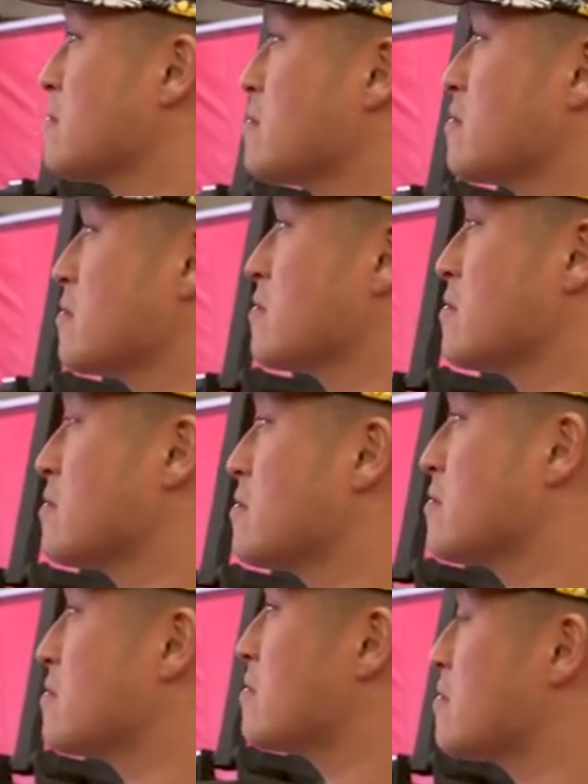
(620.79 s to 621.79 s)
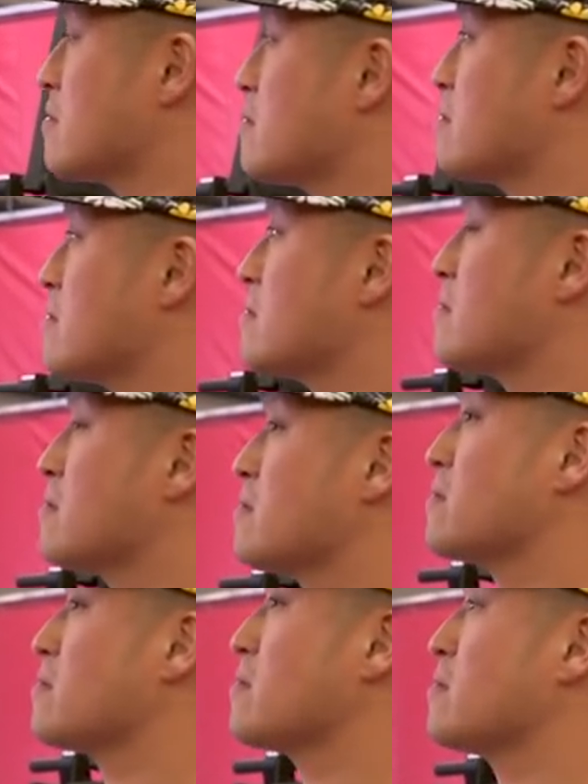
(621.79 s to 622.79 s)

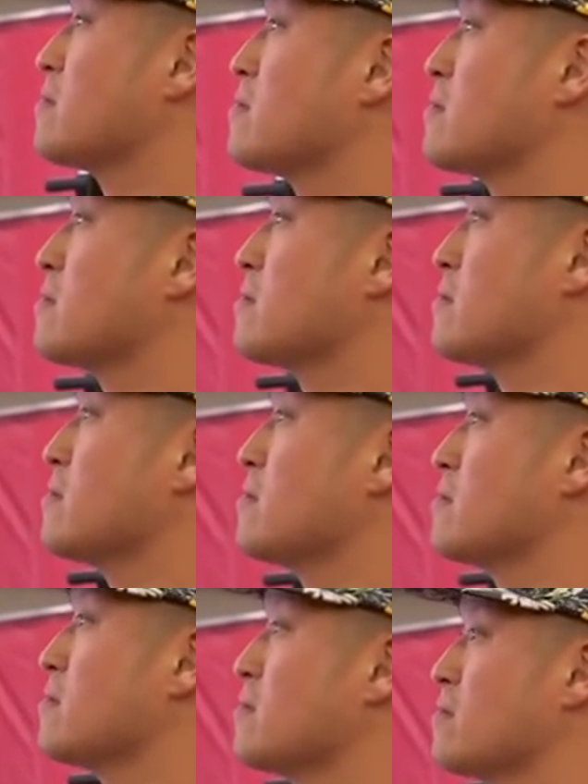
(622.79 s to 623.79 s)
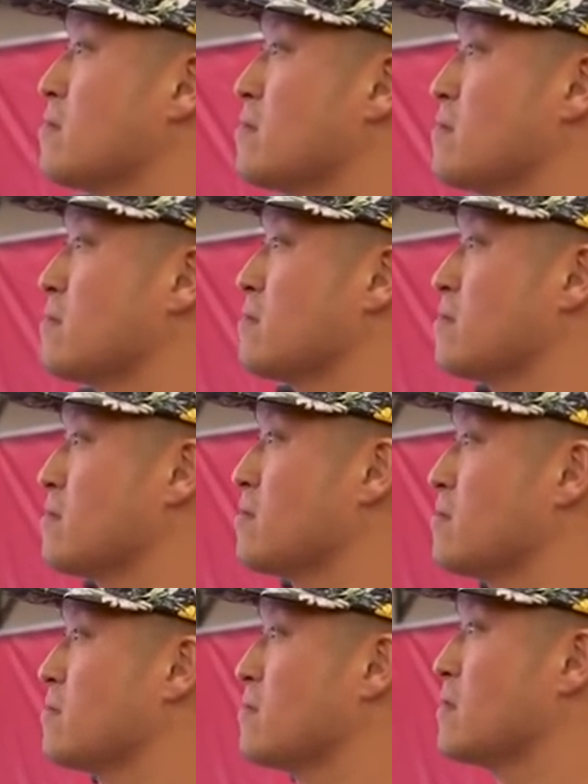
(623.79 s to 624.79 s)

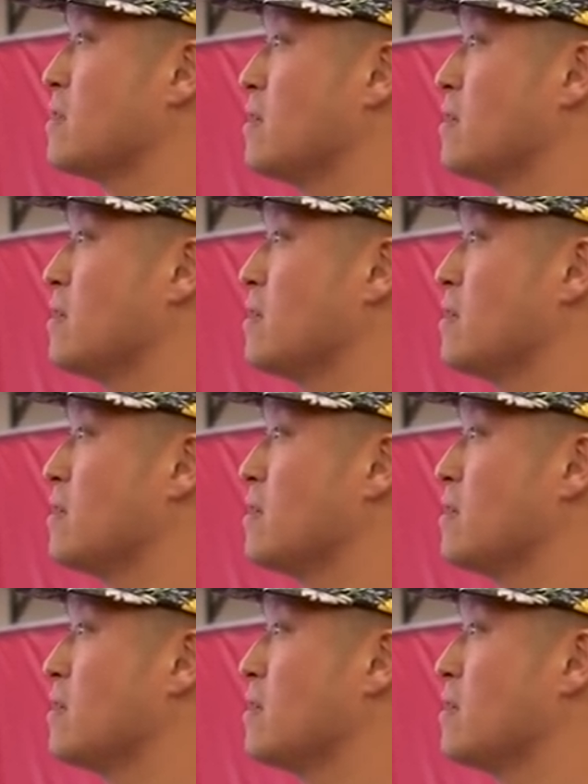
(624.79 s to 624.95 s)
No words are spoken by the person on screen.